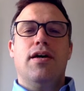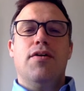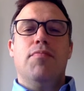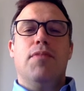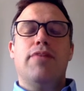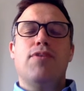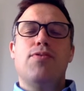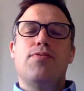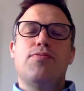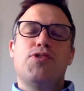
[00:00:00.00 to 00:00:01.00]
My
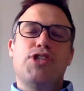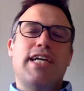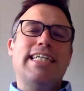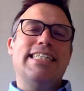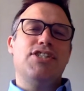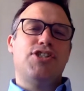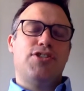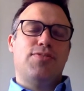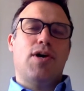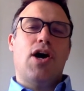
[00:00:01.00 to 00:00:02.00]
role changed
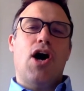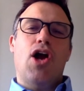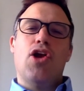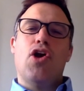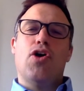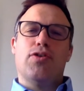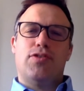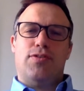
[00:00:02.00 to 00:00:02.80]
a lot